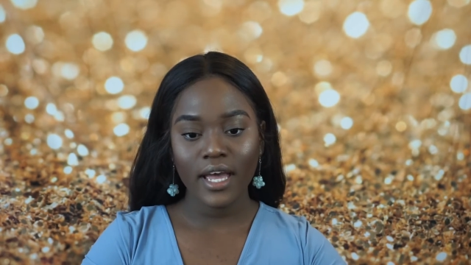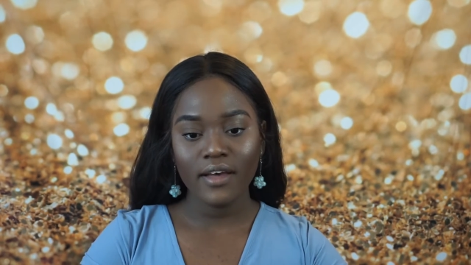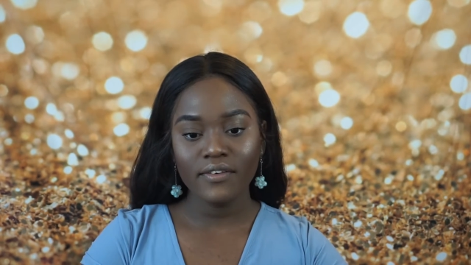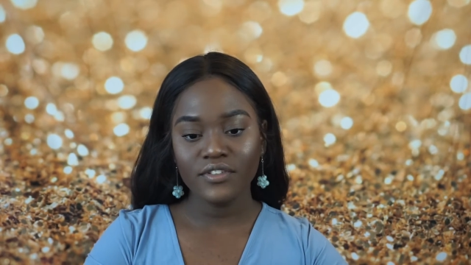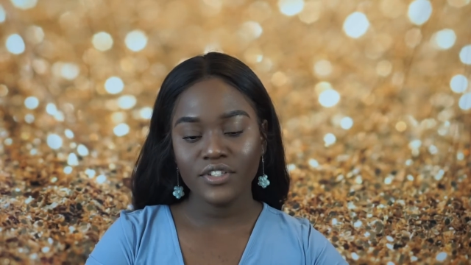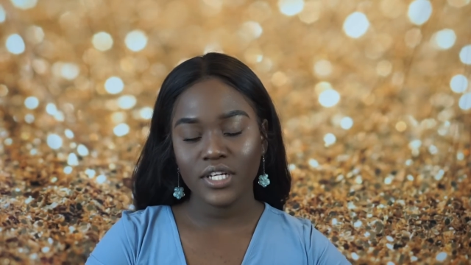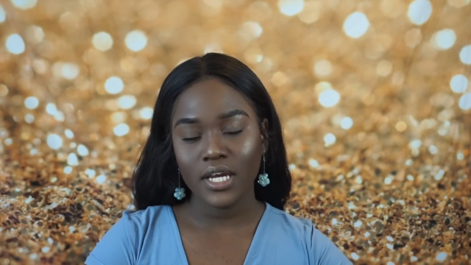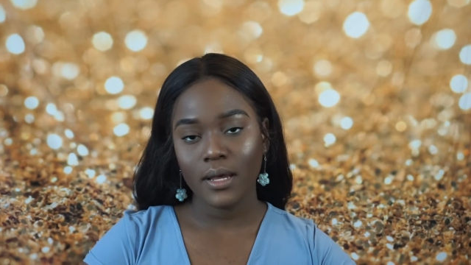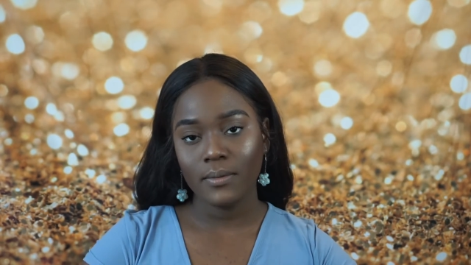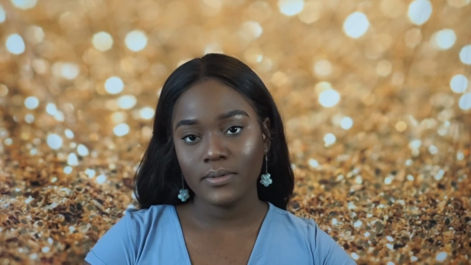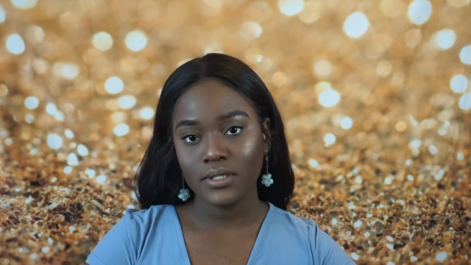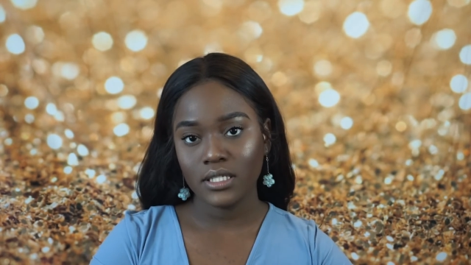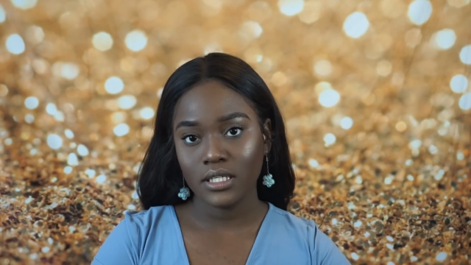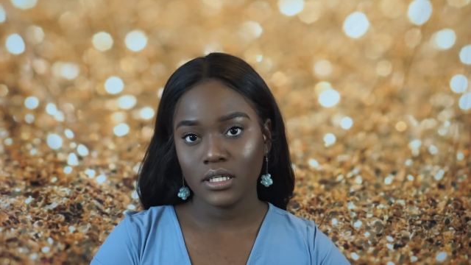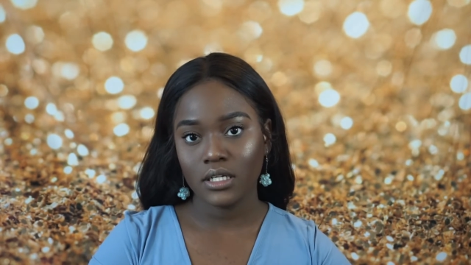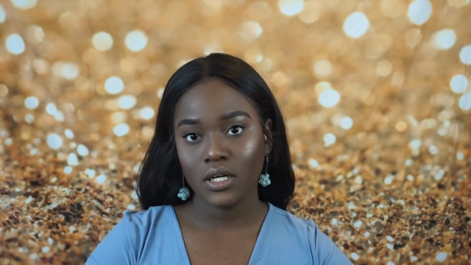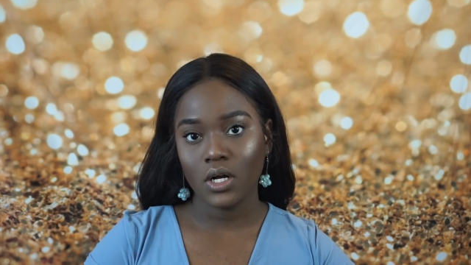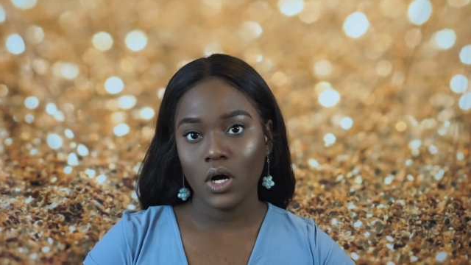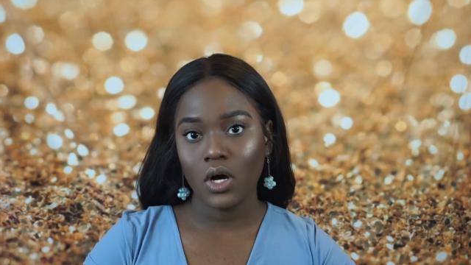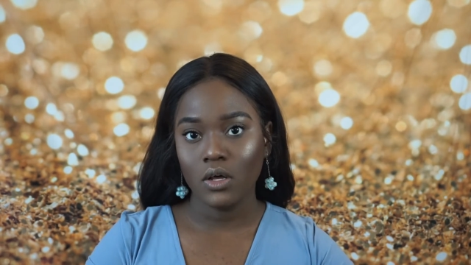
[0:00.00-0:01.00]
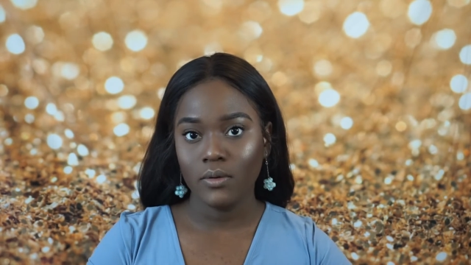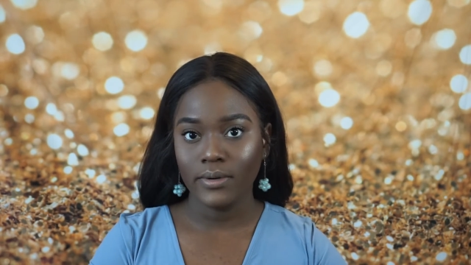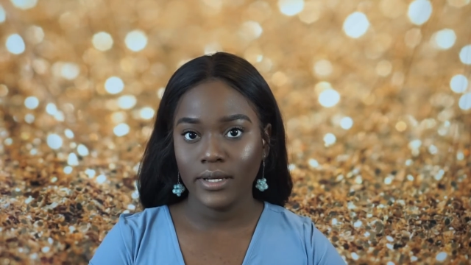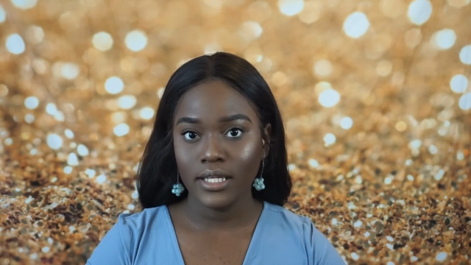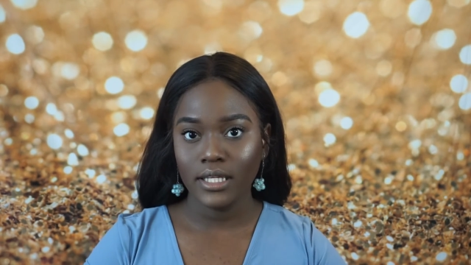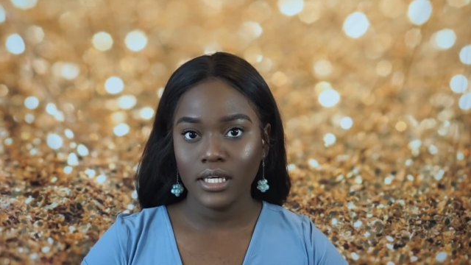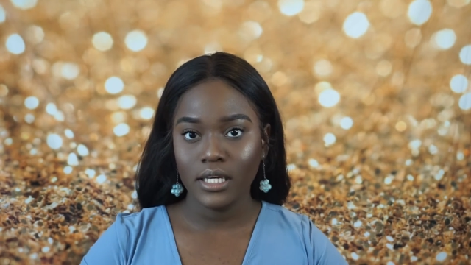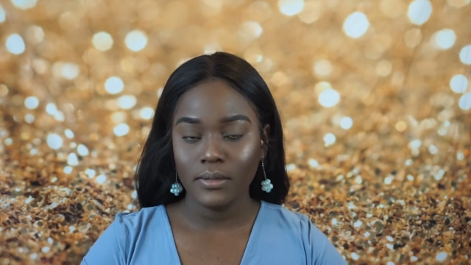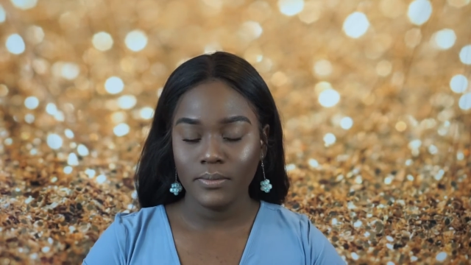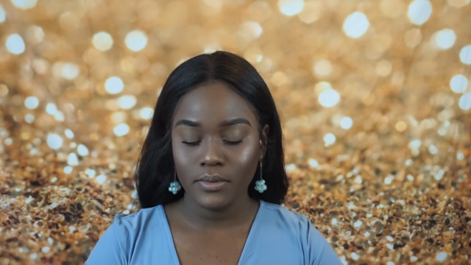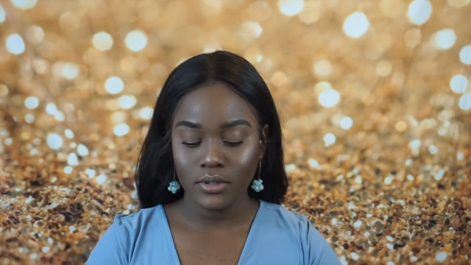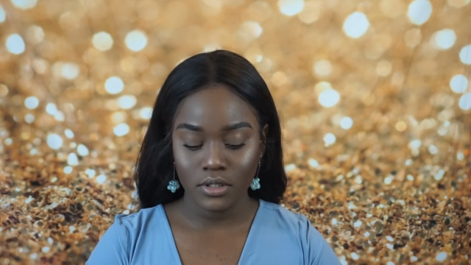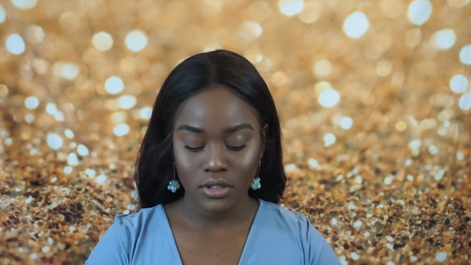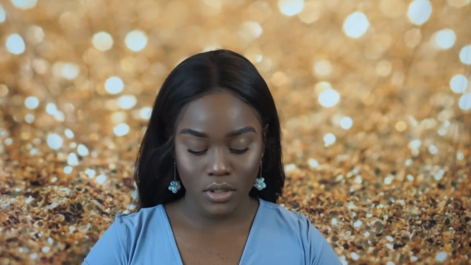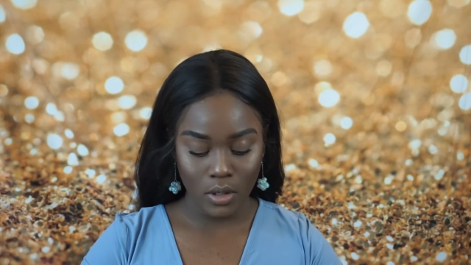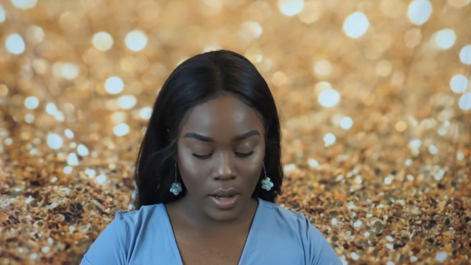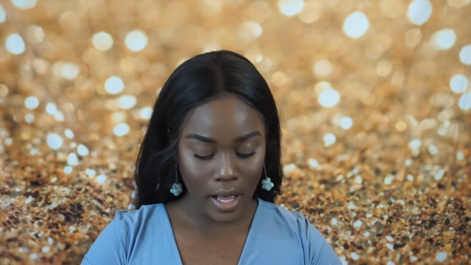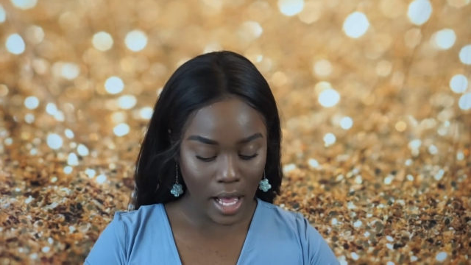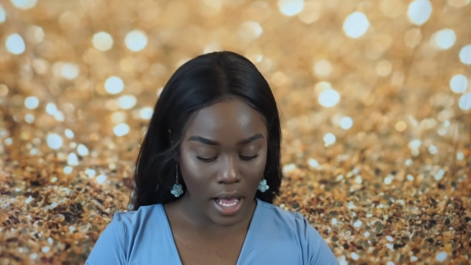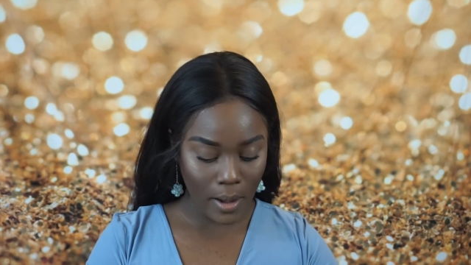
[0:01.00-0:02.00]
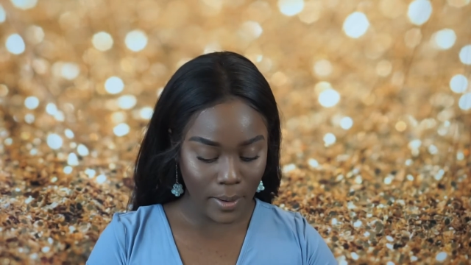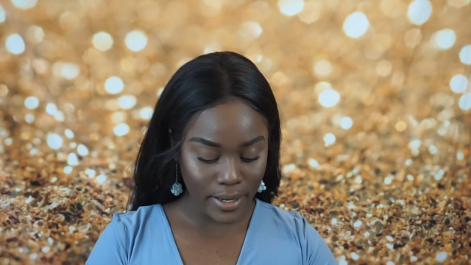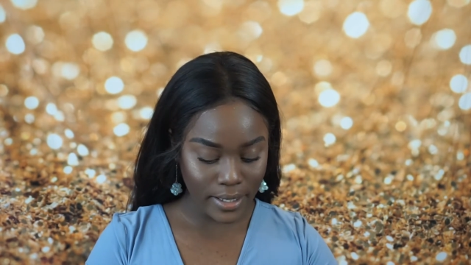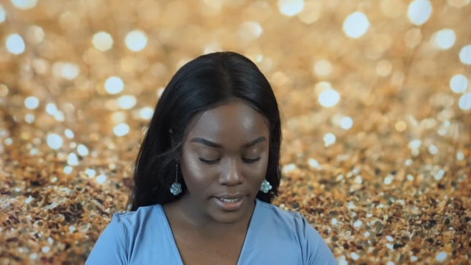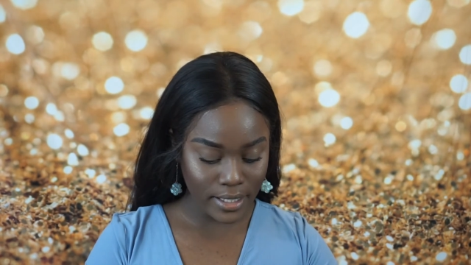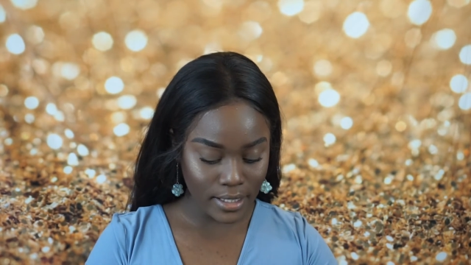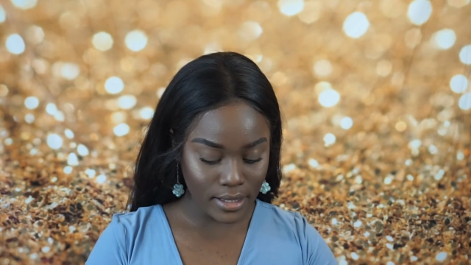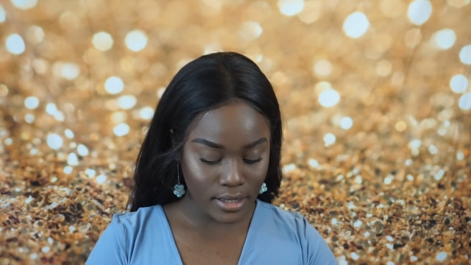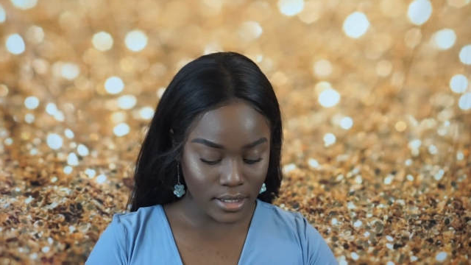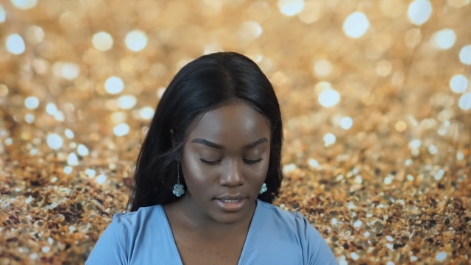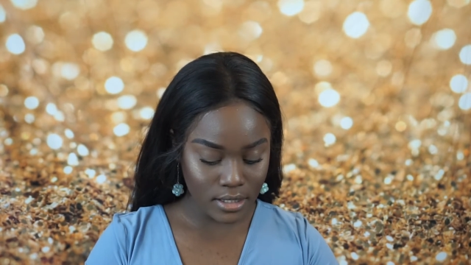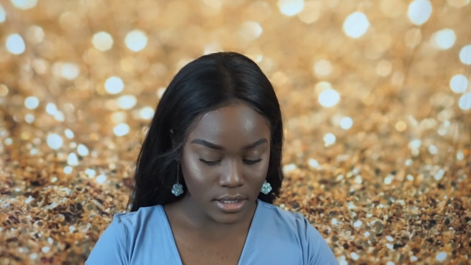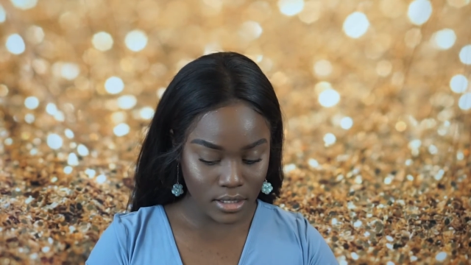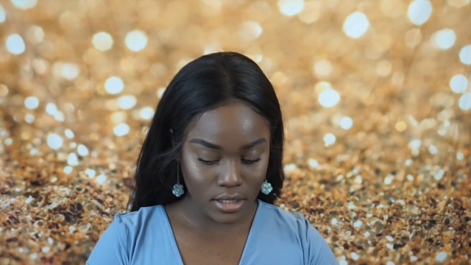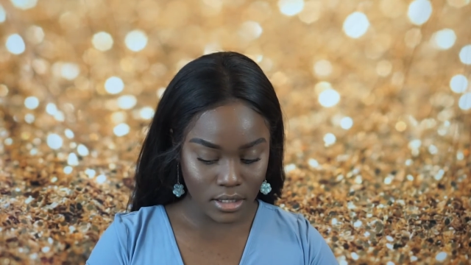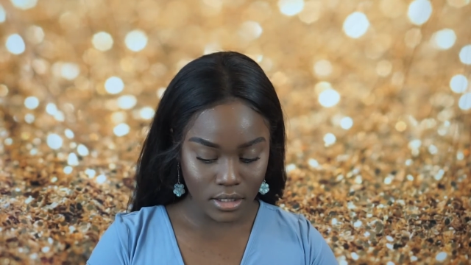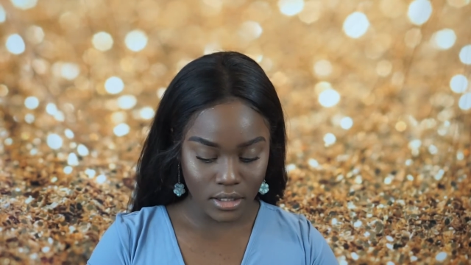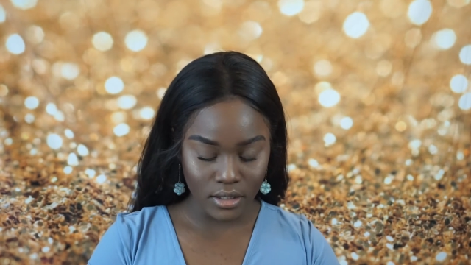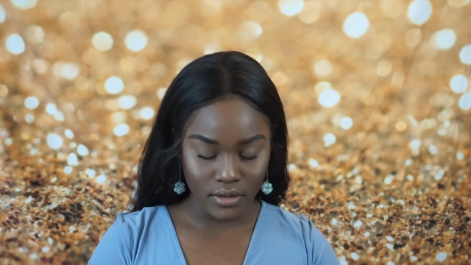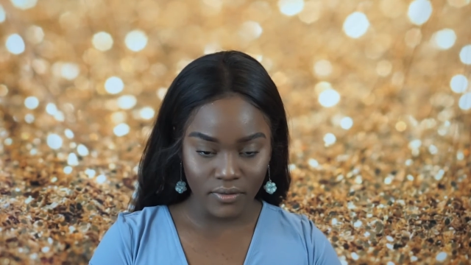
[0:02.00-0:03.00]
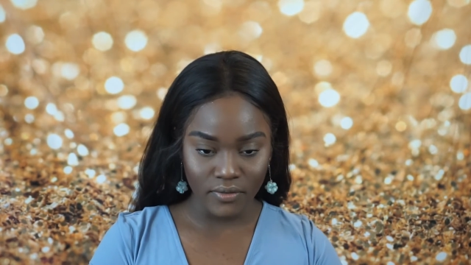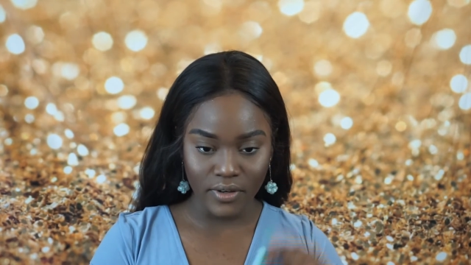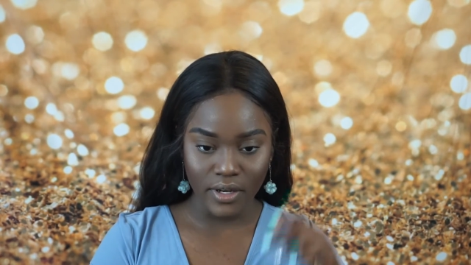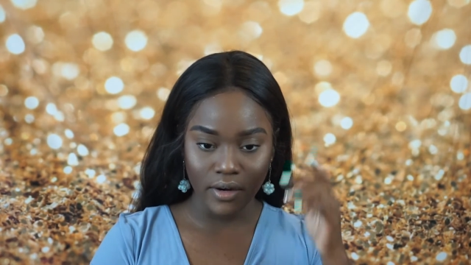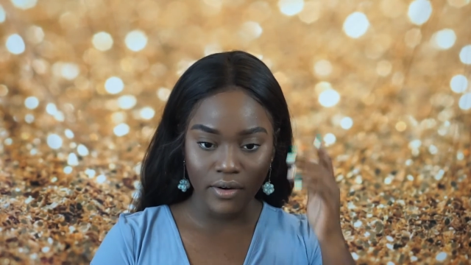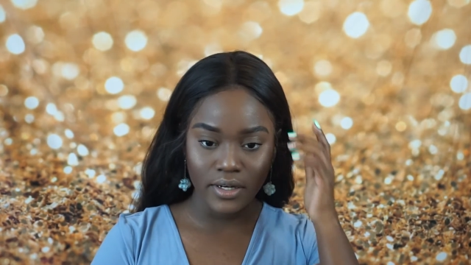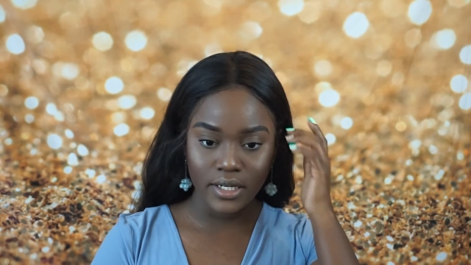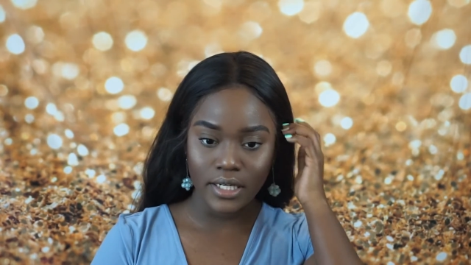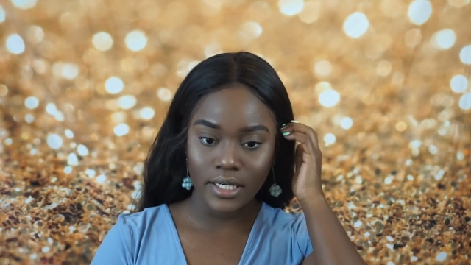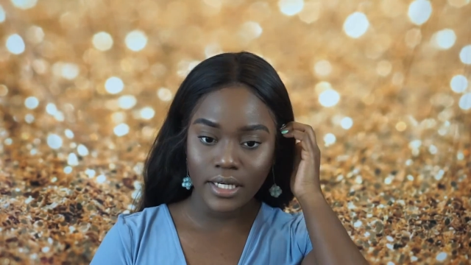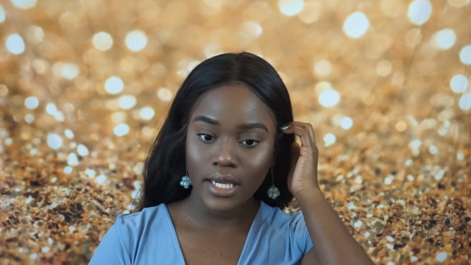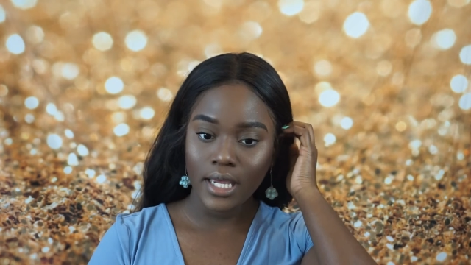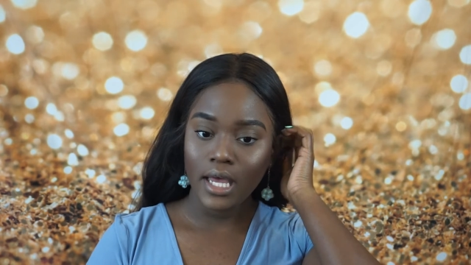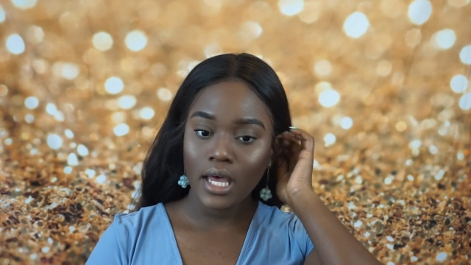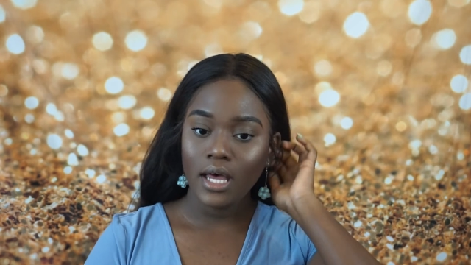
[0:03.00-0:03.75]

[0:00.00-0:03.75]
have chapstick on my lips, so how I get this to look very